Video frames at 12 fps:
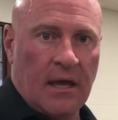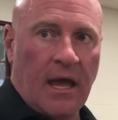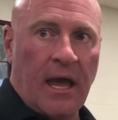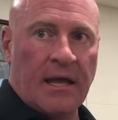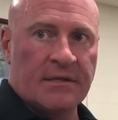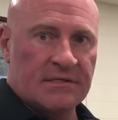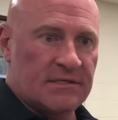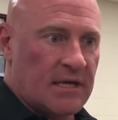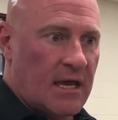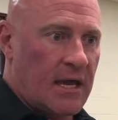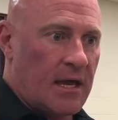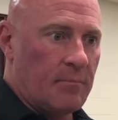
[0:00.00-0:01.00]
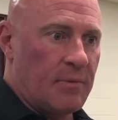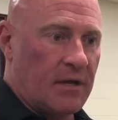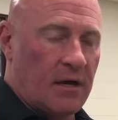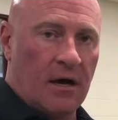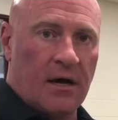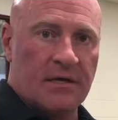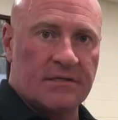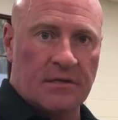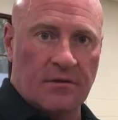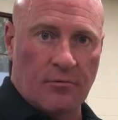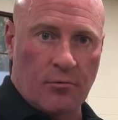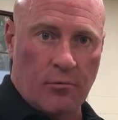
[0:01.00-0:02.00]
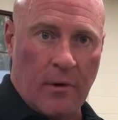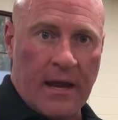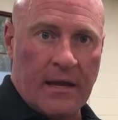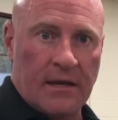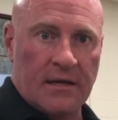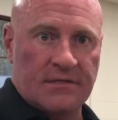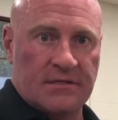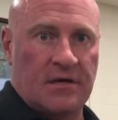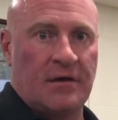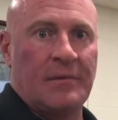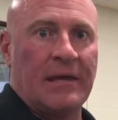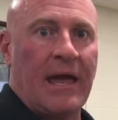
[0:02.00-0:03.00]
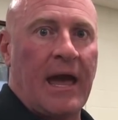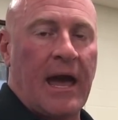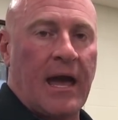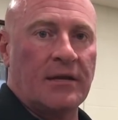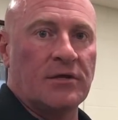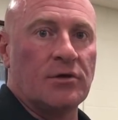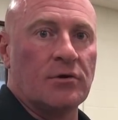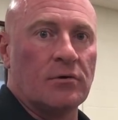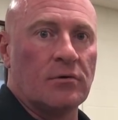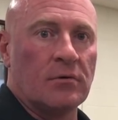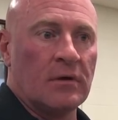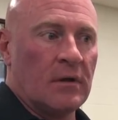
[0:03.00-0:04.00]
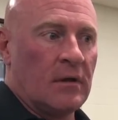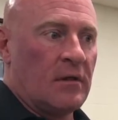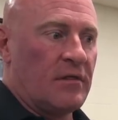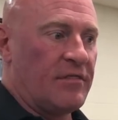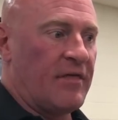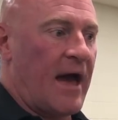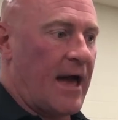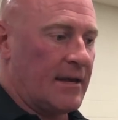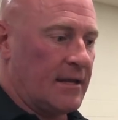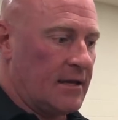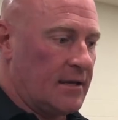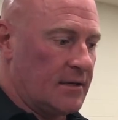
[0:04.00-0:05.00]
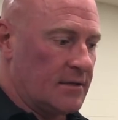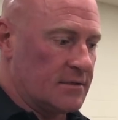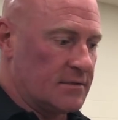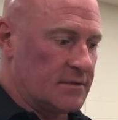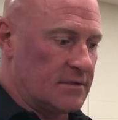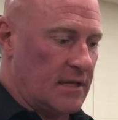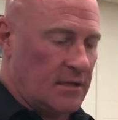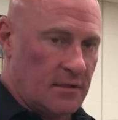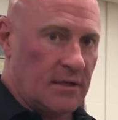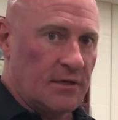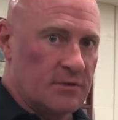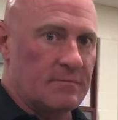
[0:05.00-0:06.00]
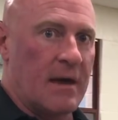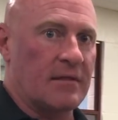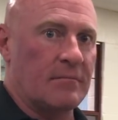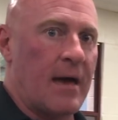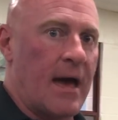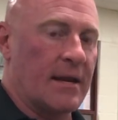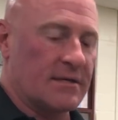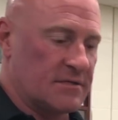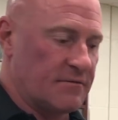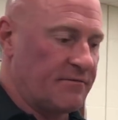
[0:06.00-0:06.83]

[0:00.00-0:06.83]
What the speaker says: and say because of the rate it's coming at you, that is, they use mathematics to